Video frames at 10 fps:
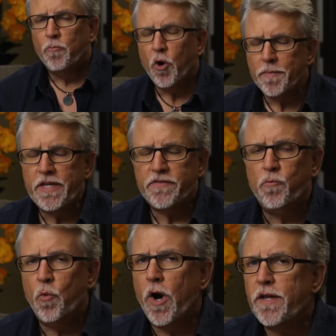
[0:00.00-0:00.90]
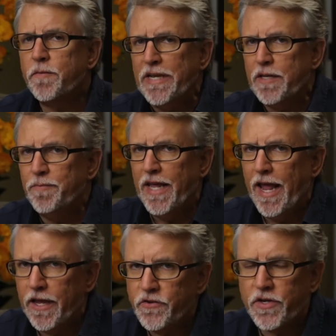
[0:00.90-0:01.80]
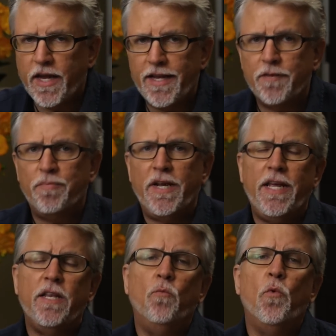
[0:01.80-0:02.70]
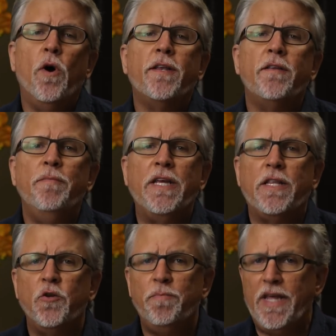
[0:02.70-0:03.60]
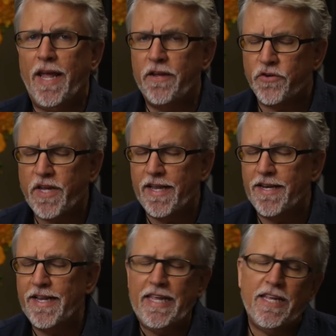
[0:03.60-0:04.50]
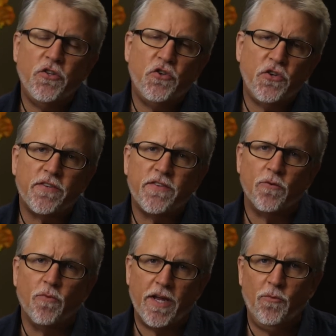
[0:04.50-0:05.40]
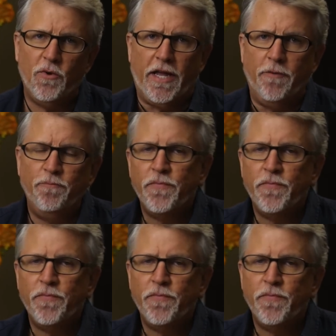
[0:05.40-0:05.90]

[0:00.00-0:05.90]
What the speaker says: Mormonism wanted me to be educated, but it wanted me to be educated in just the right way,